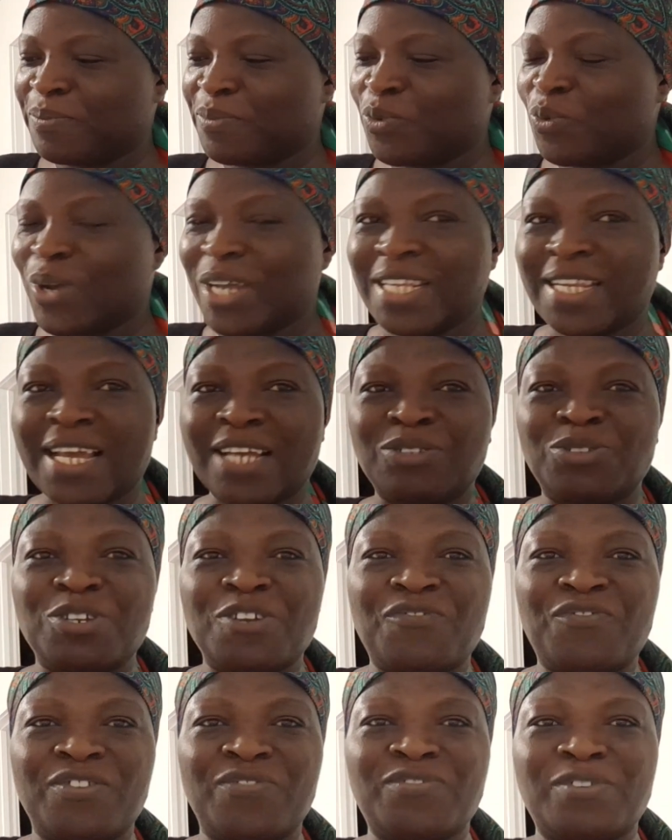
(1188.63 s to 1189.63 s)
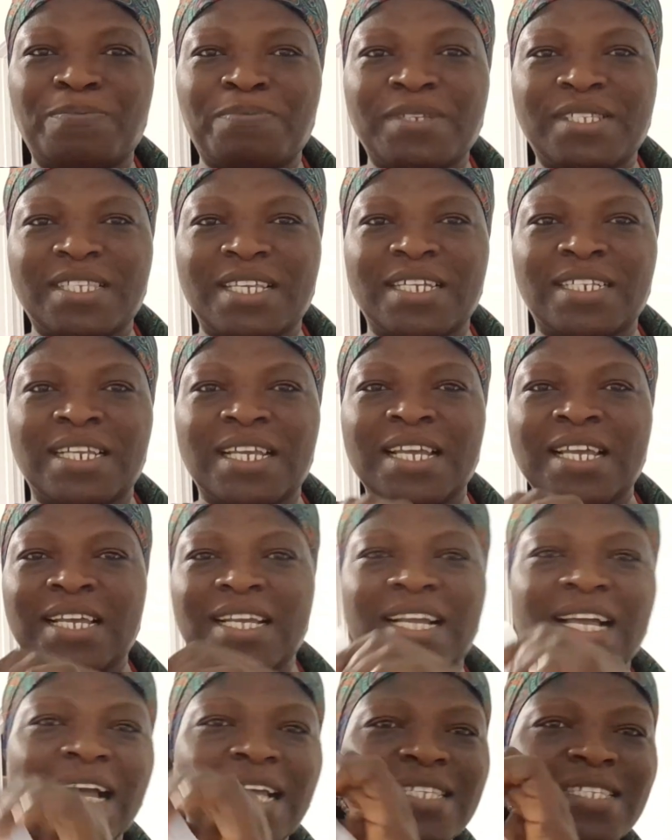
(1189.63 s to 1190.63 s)
when they are doing 50%.
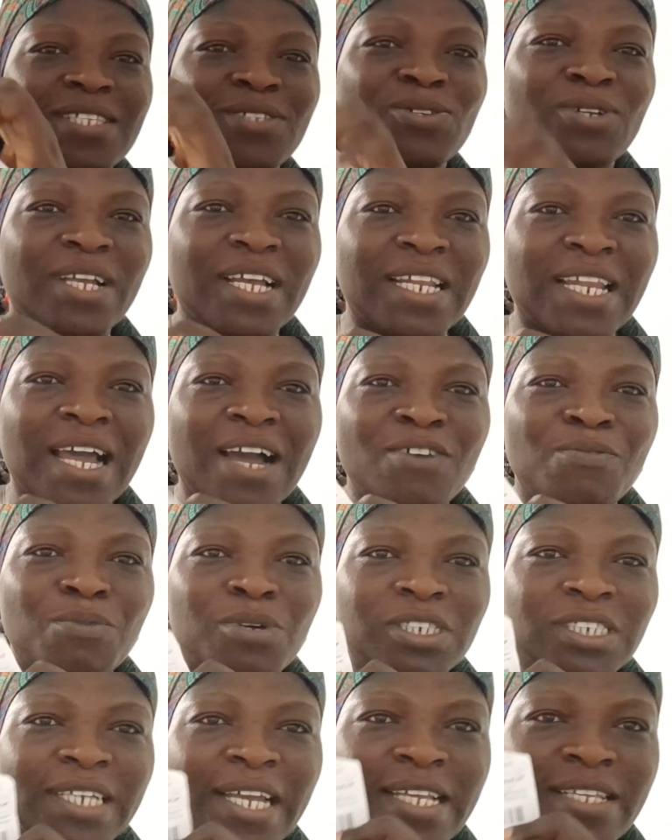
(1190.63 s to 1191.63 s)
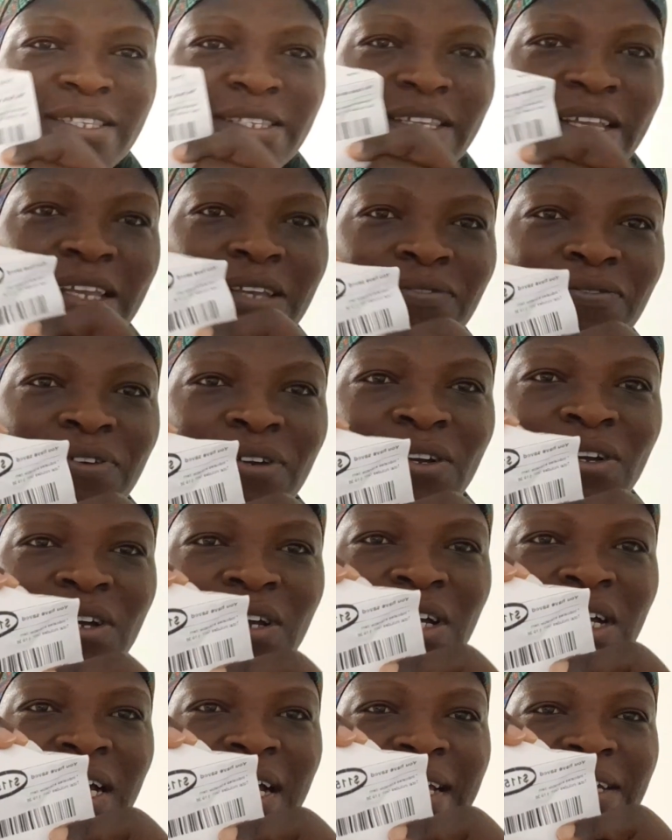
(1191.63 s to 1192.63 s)
Guys, look at how much I save.
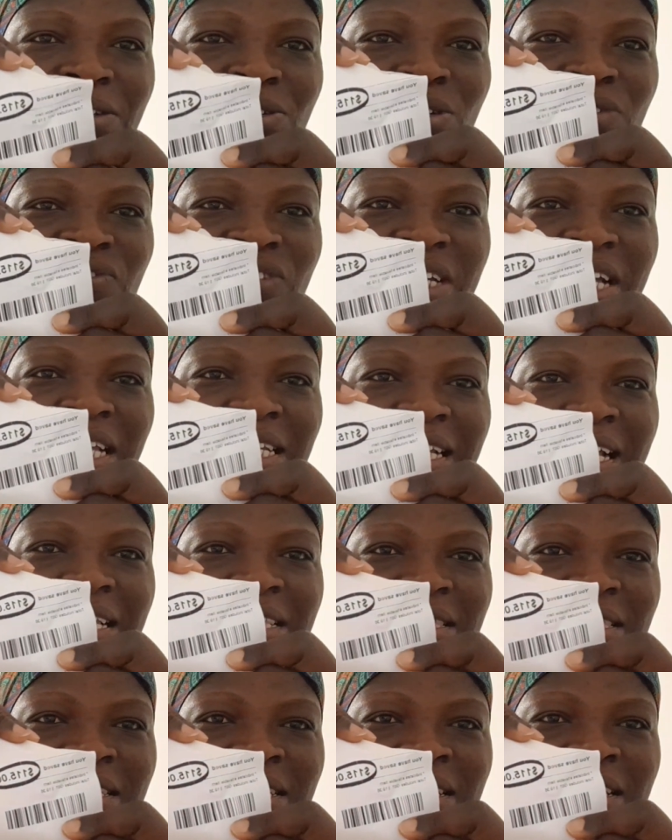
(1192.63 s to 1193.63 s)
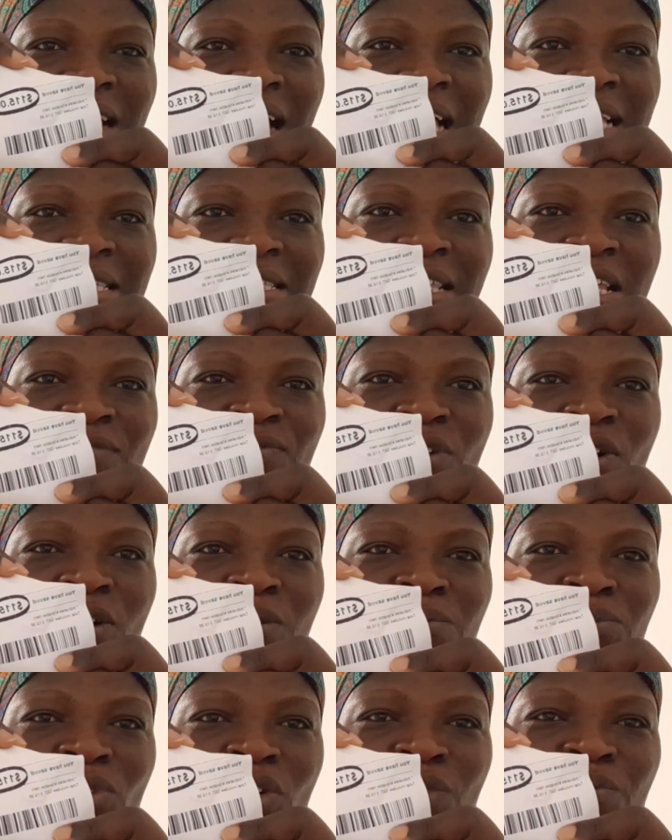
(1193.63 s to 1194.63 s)
I don't know if you guys can see. I save
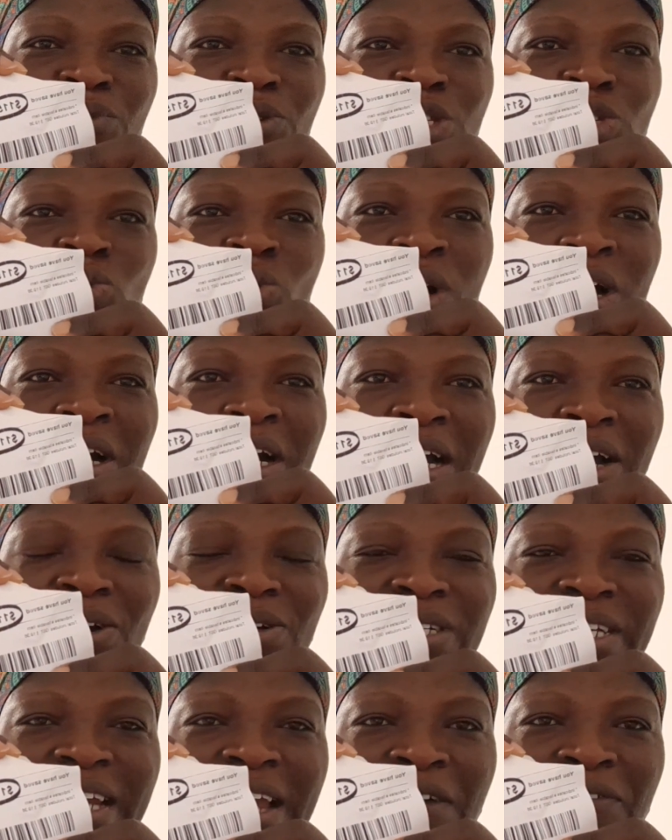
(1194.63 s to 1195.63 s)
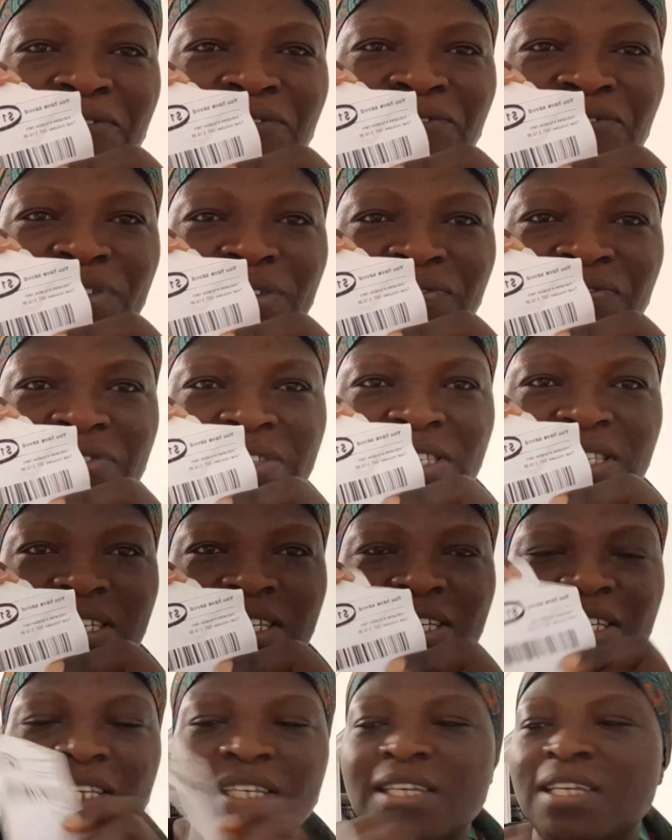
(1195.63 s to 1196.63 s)
almost
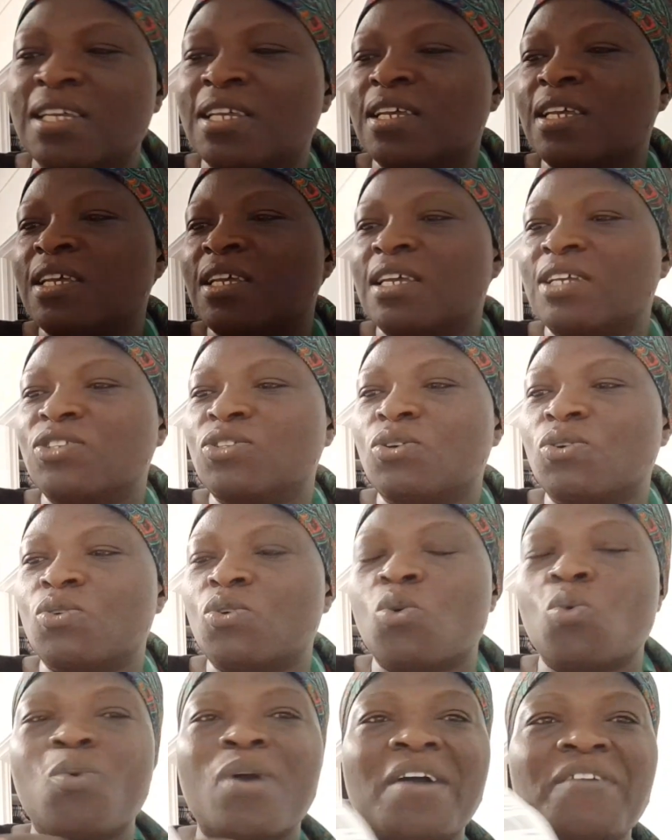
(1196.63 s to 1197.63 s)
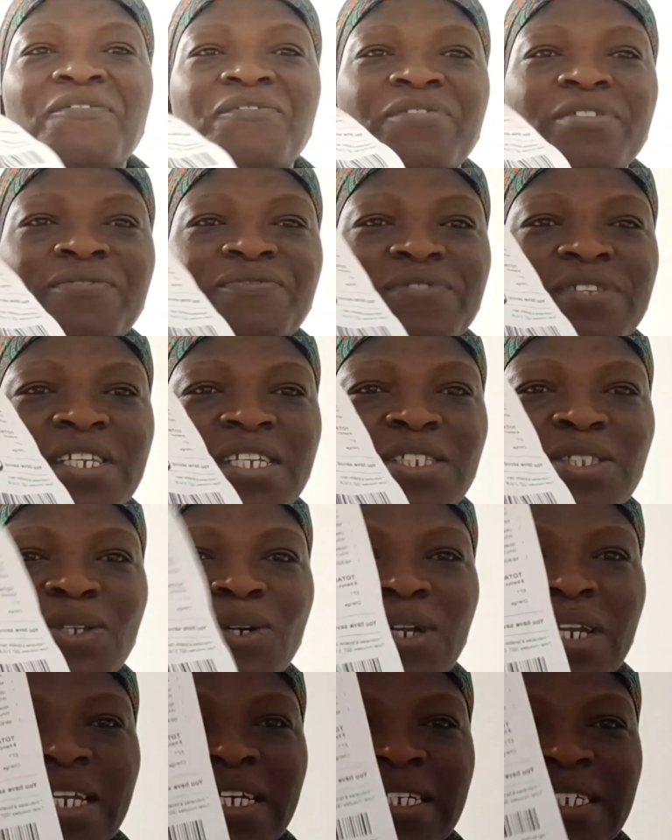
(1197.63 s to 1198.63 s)

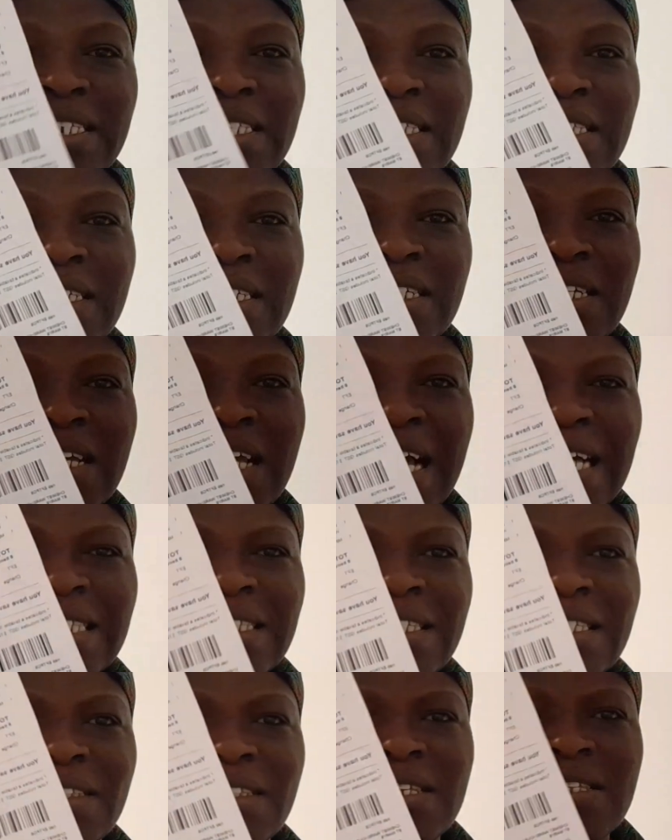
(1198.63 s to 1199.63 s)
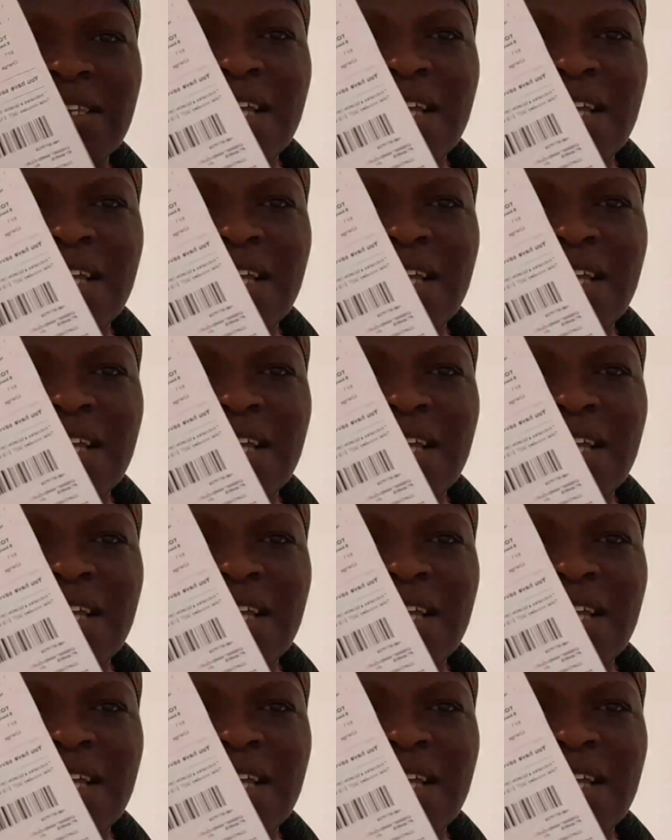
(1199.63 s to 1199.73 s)
$115. I think this